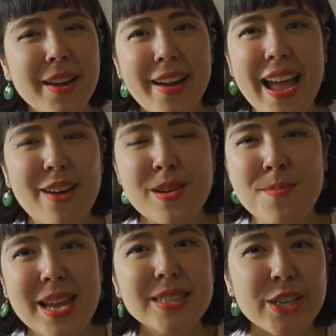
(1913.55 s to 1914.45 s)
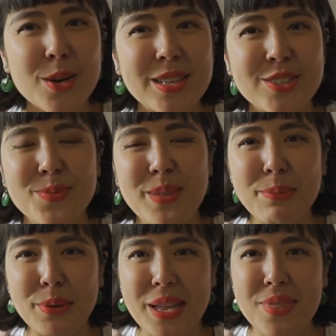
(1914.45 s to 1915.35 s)
Like, I have amazing comments from
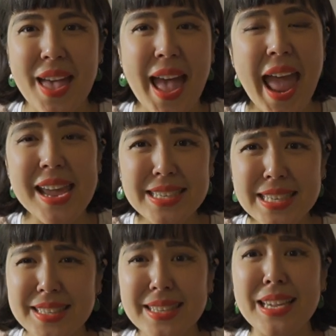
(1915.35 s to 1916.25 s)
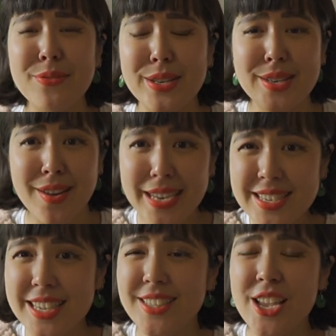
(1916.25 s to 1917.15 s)
people in their 80s and even
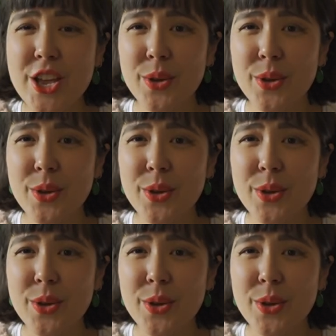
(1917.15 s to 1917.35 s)
90s